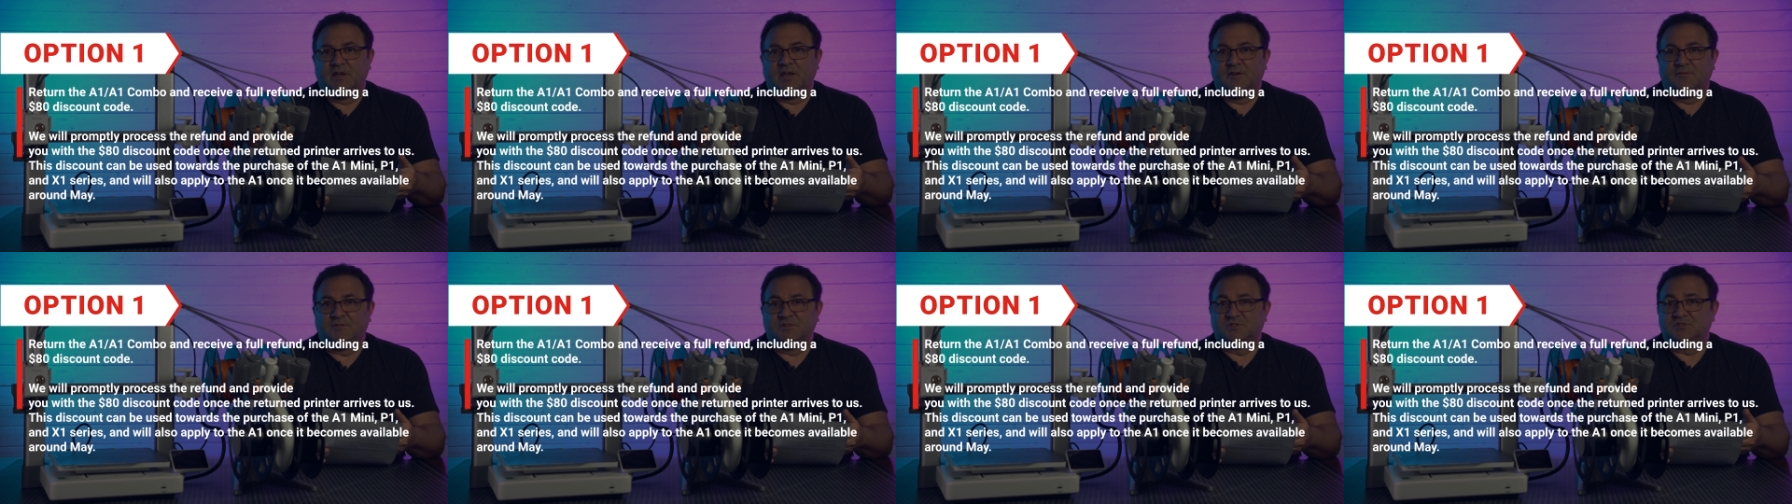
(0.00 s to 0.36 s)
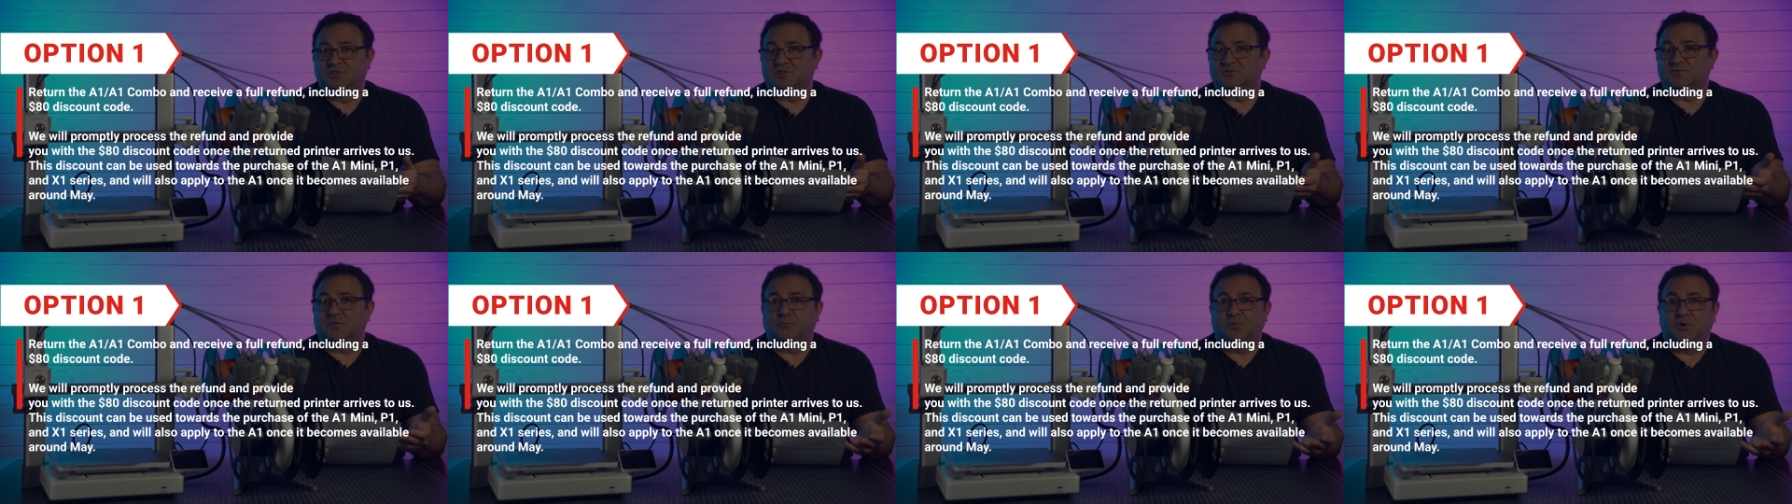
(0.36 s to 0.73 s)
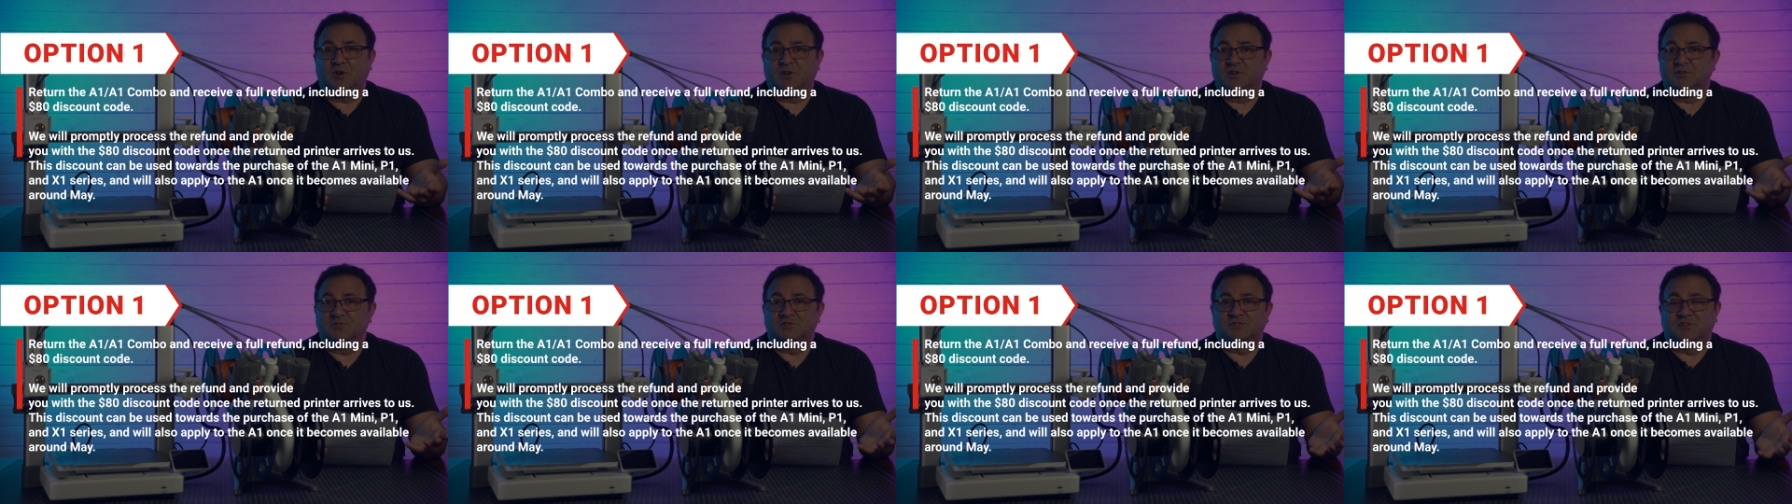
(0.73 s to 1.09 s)
if it's just for
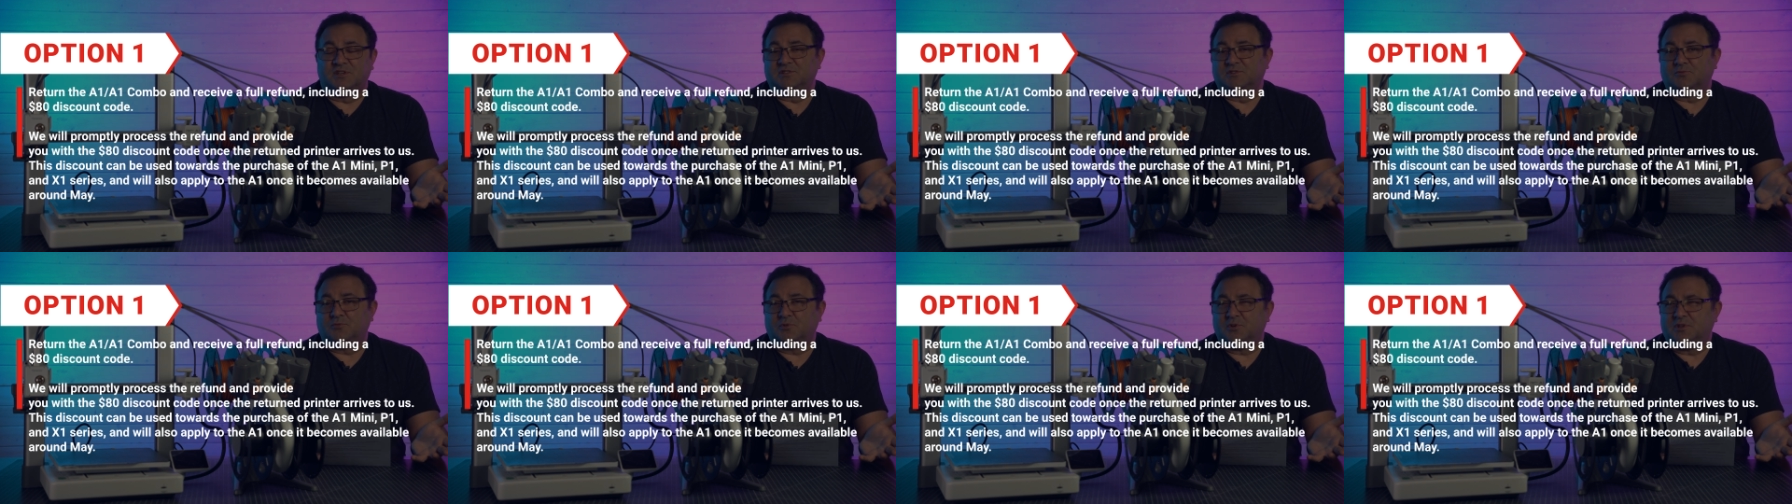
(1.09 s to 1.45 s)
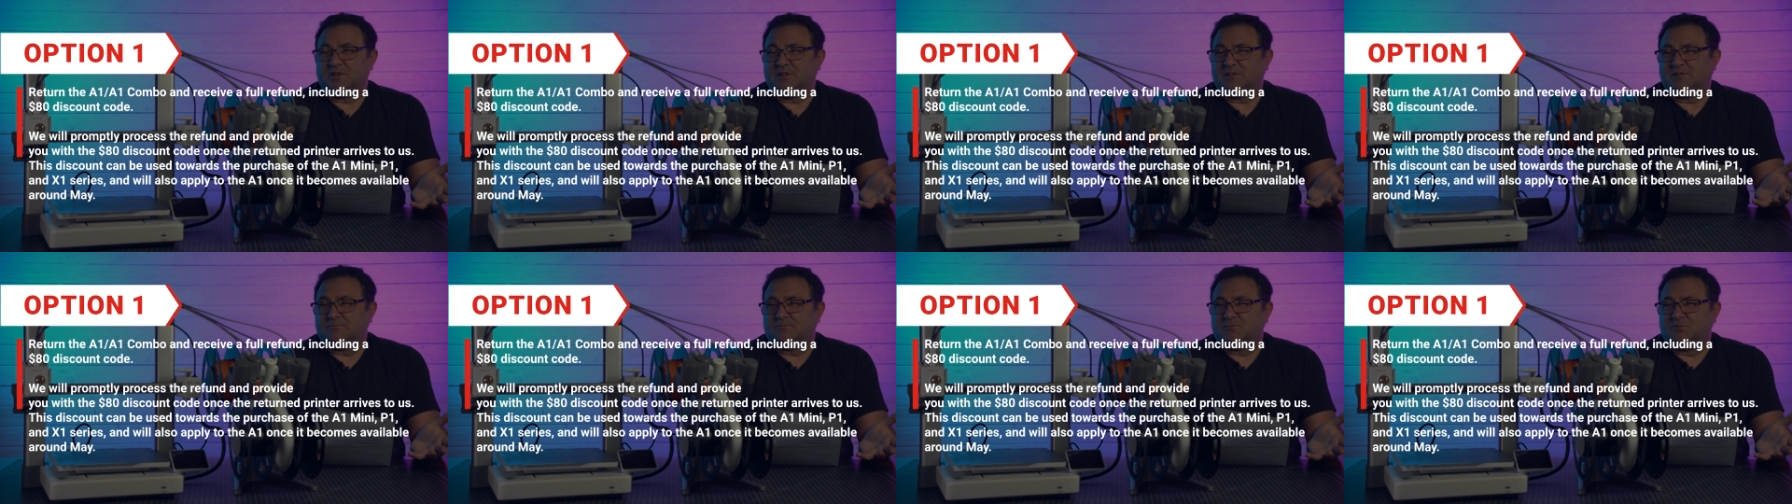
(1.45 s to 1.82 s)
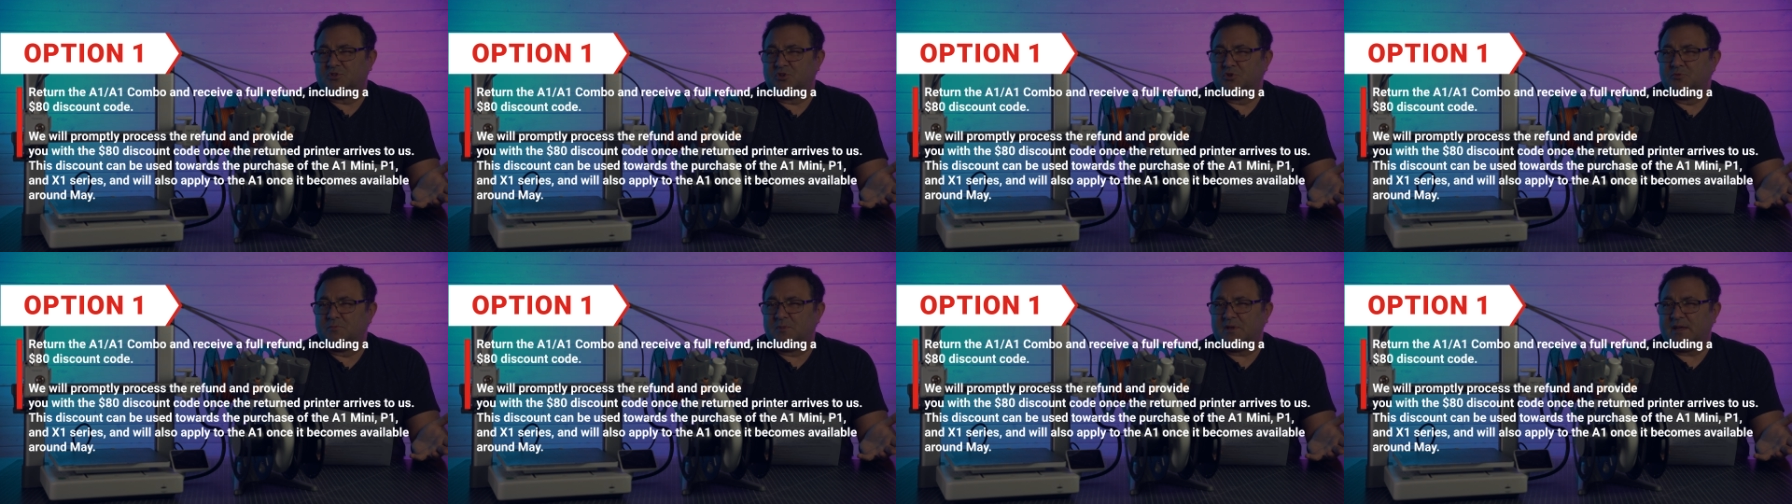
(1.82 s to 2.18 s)
printers, doesn't really
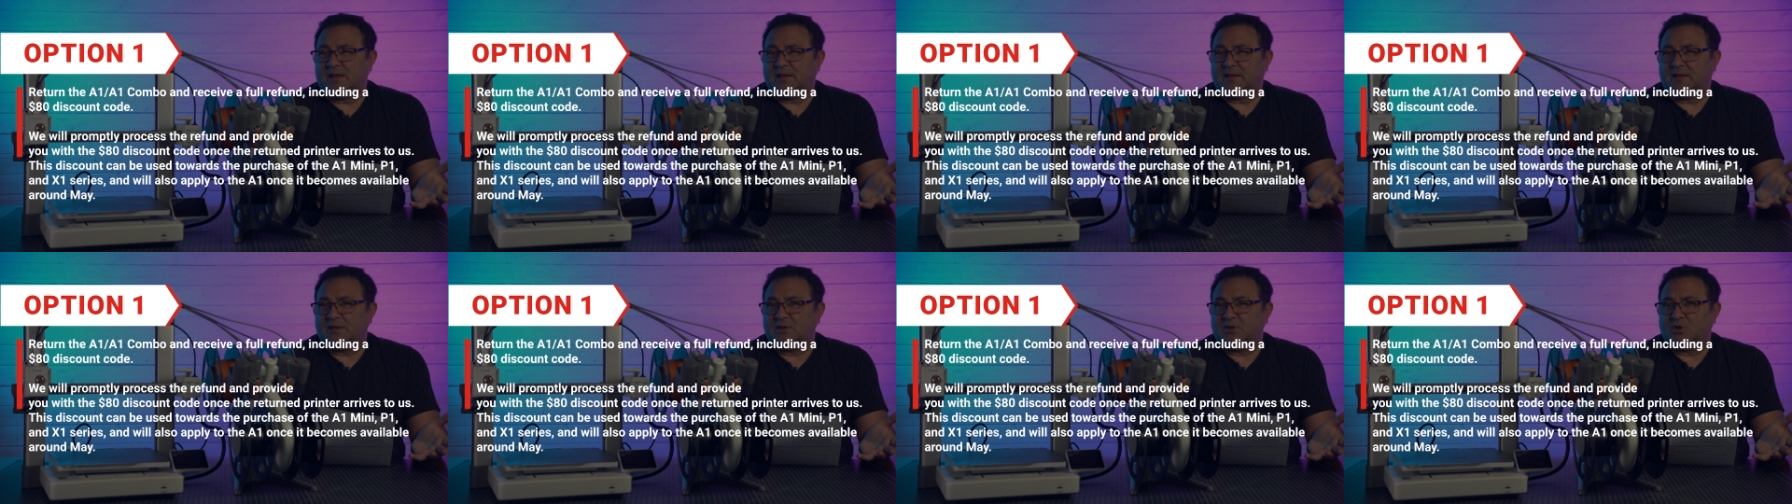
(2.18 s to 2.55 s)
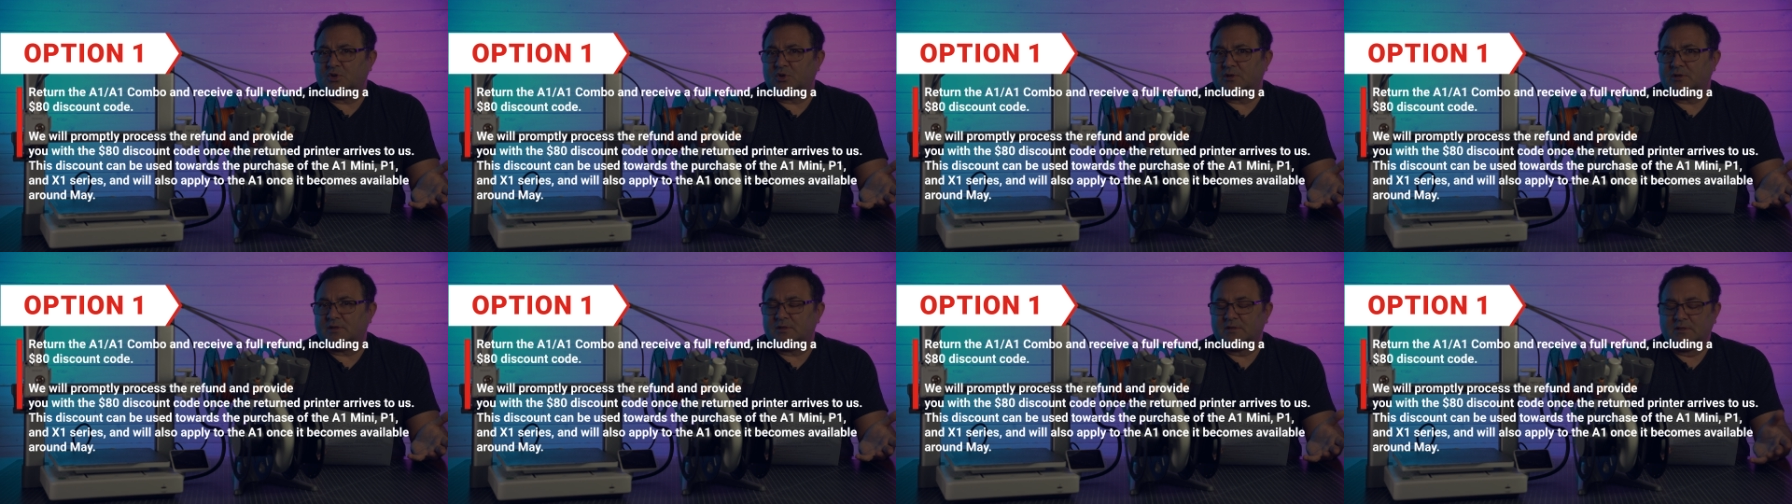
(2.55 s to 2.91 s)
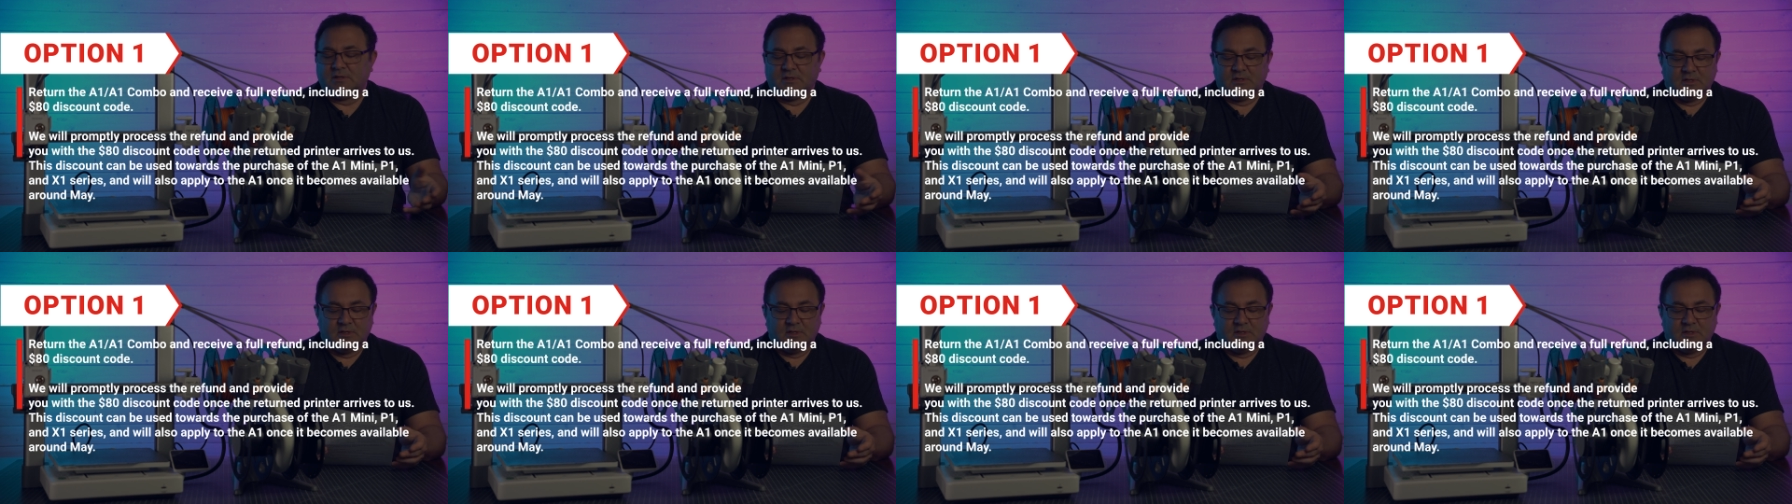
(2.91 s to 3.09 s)
do me any good.